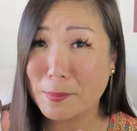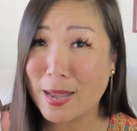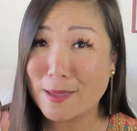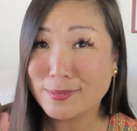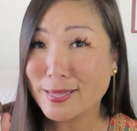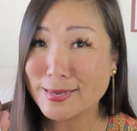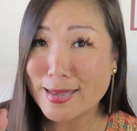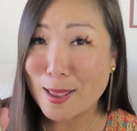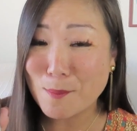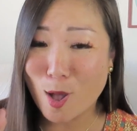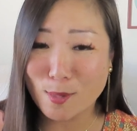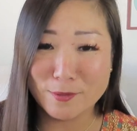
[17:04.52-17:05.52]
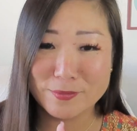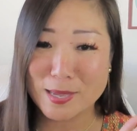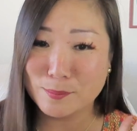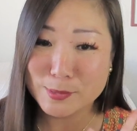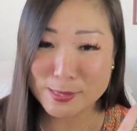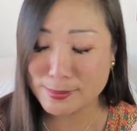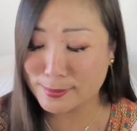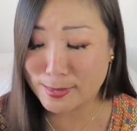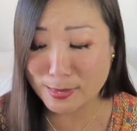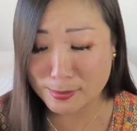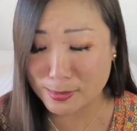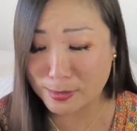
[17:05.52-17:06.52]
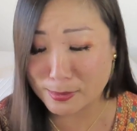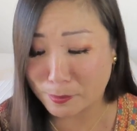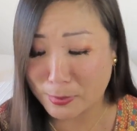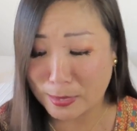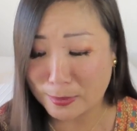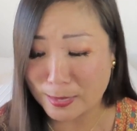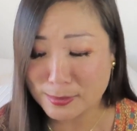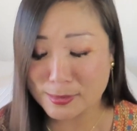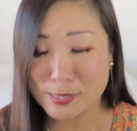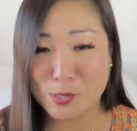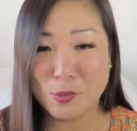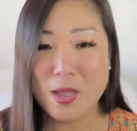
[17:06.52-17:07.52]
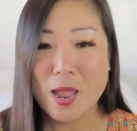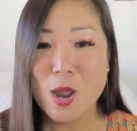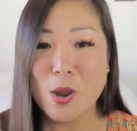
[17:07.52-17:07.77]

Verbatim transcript: I'm going to have to like name all of them because that's like something I like to do.